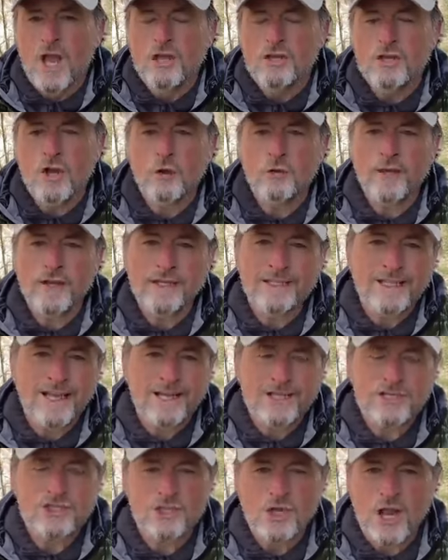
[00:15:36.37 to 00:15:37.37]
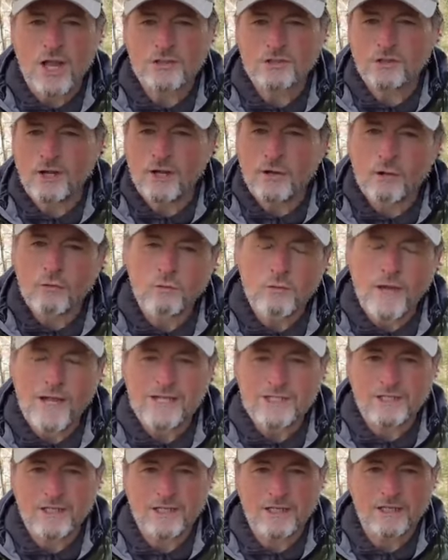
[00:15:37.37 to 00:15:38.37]
Know that gunshots are at a
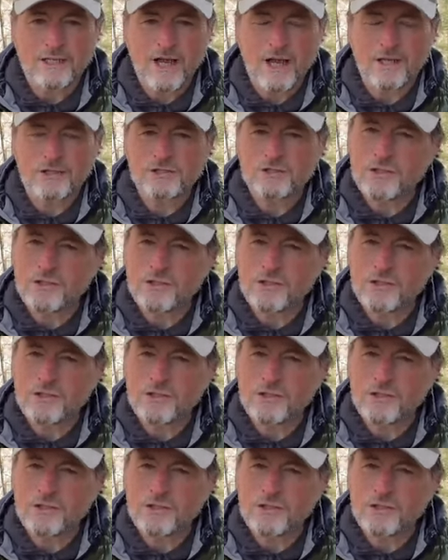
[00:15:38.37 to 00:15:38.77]
range that can cause